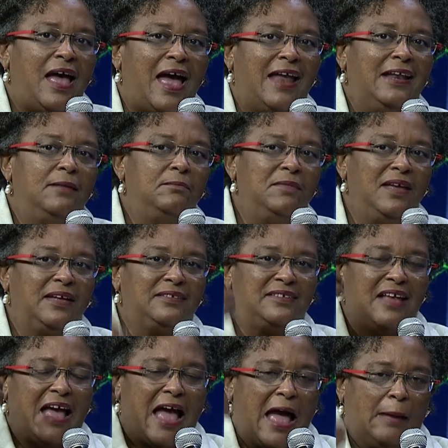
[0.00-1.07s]
And it makes
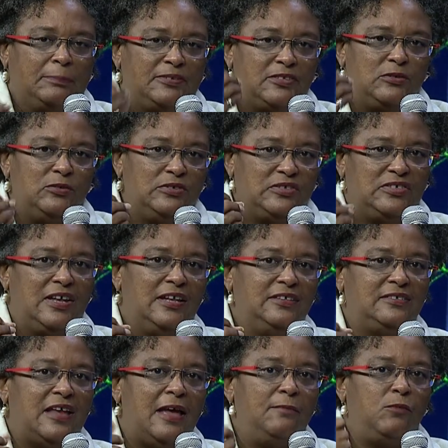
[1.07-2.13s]
absolute
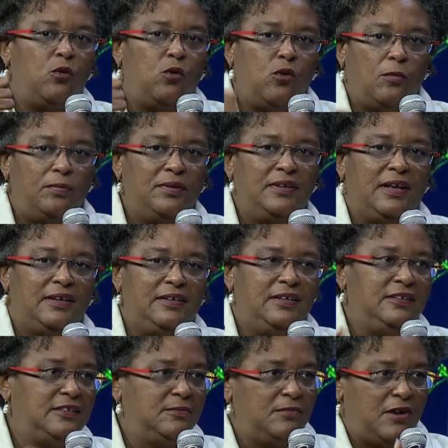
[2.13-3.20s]
sense. I'm hoping that the
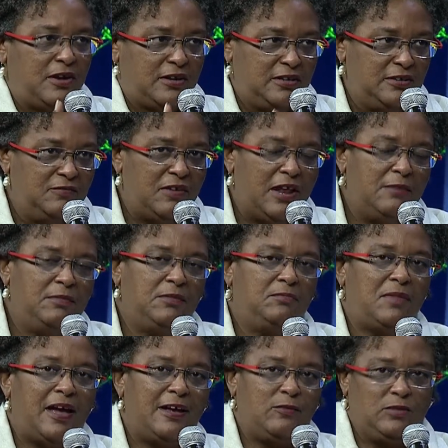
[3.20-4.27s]
Inter-American Development
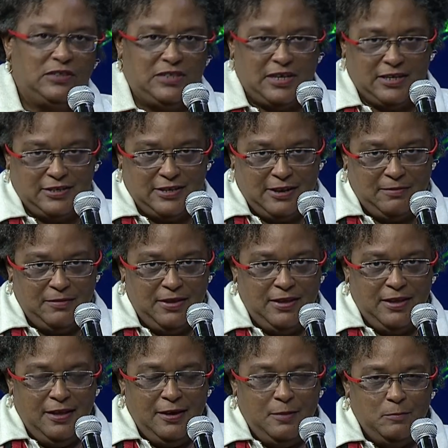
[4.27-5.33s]
Bank will take it up.
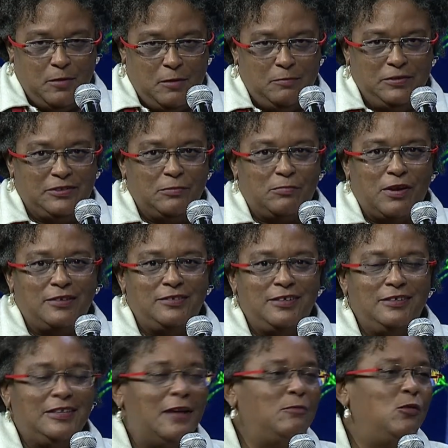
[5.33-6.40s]
But, Mr.
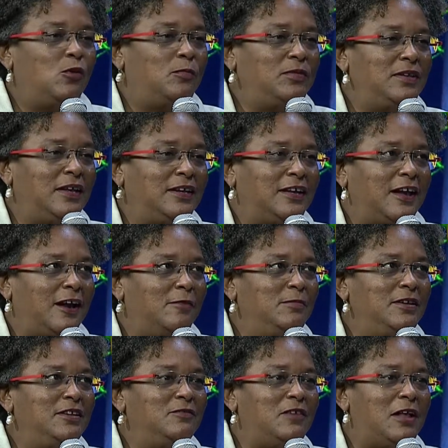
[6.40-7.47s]
President, I'm hoping that the
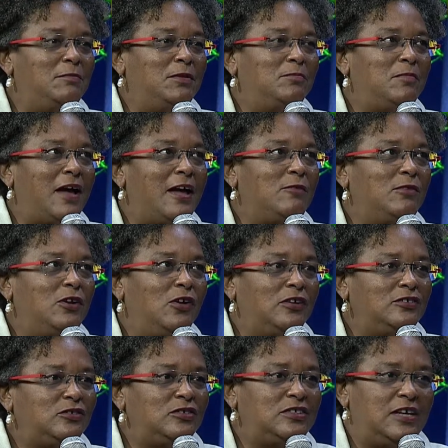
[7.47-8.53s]
Caribbean Development Bank will
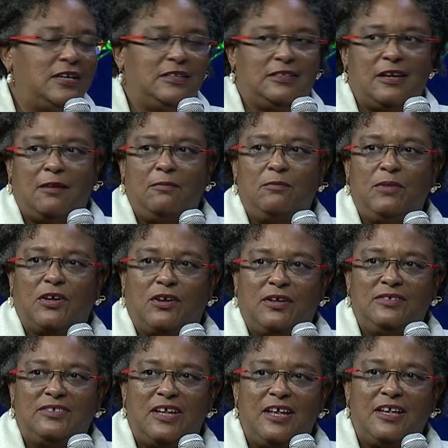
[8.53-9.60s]
also take it up,
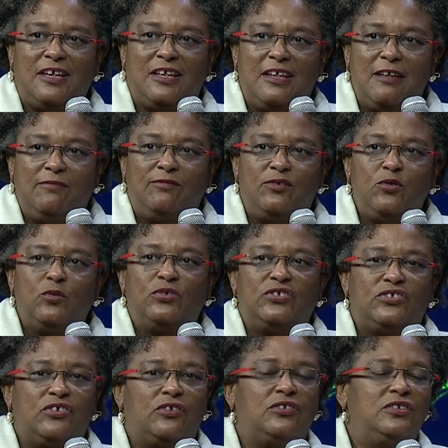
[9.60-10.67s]
because it gives you
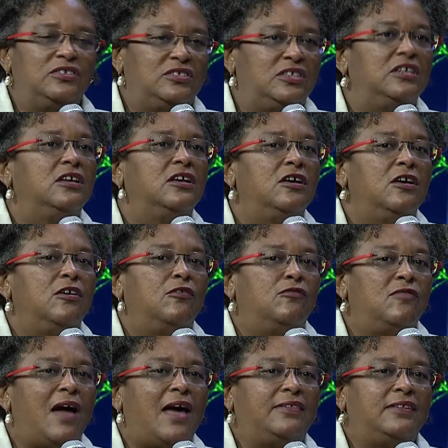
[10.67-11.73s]
certainty
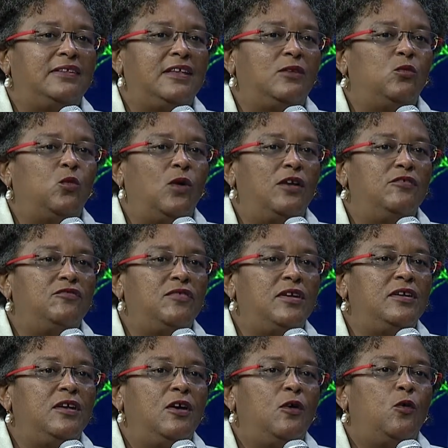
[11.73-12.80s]
rather than
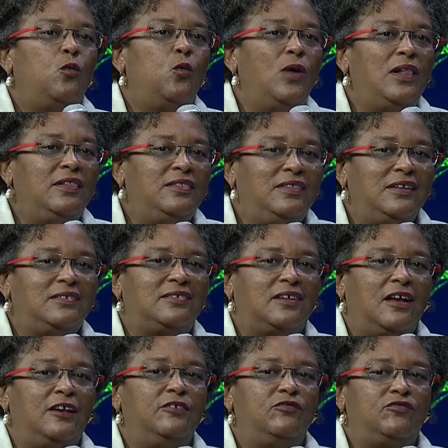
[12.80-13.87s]
wondering, will this
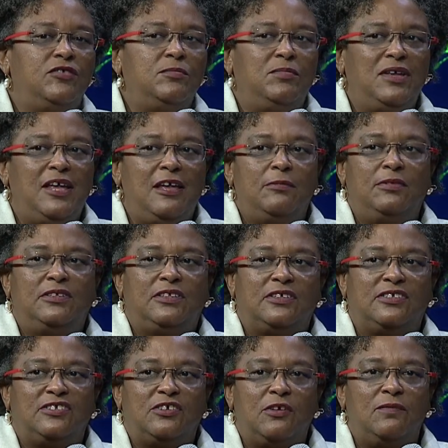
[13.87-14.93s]
country be able to
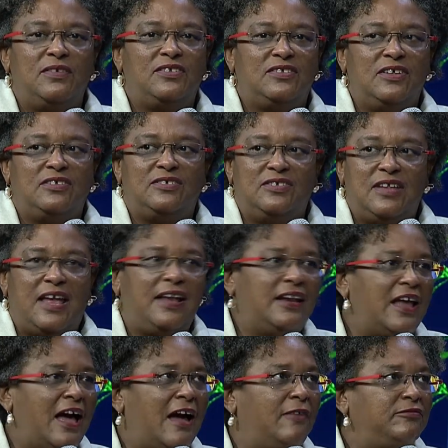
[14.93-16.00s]
service this debt
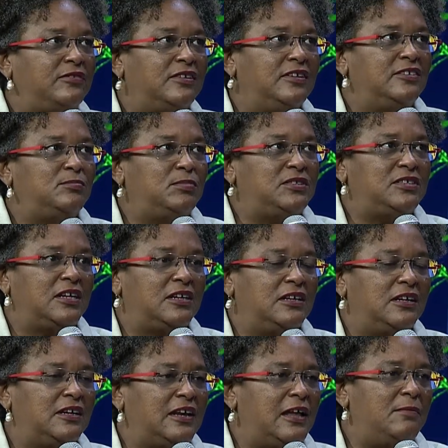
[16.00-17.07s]
after this
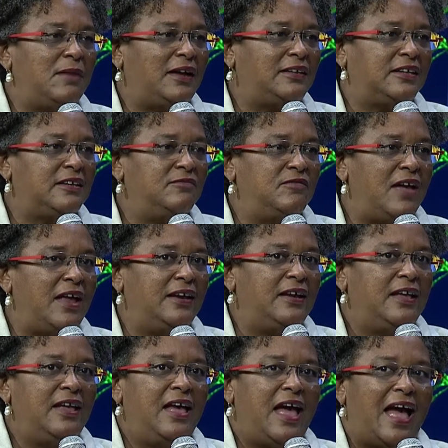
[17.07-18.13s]
particular climatic event?
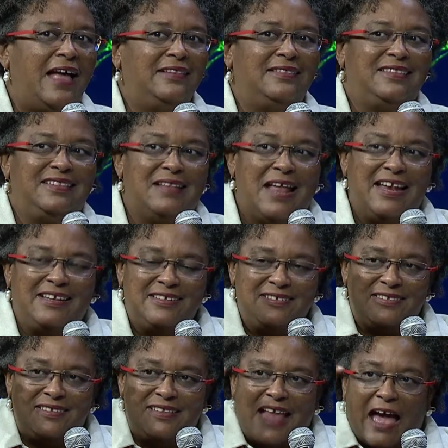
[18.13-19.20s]
And it
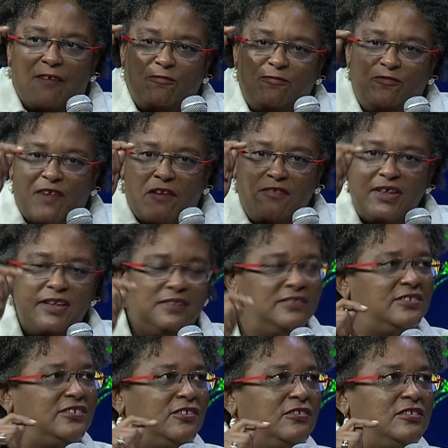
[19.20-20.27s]
is that very
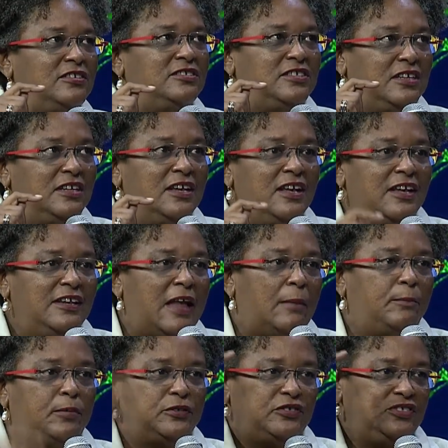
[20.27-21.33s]
uncertainty
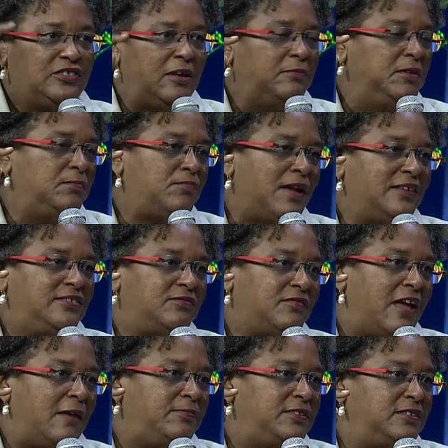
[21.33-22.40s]
that pushes up the price of
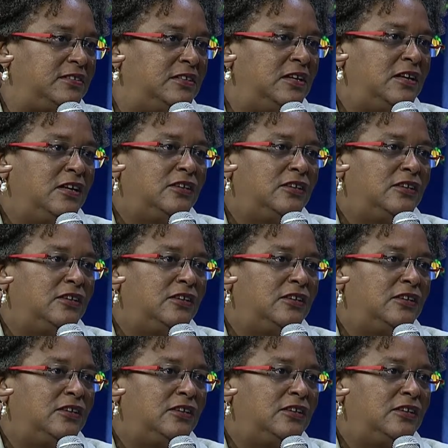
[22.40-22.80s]
capital.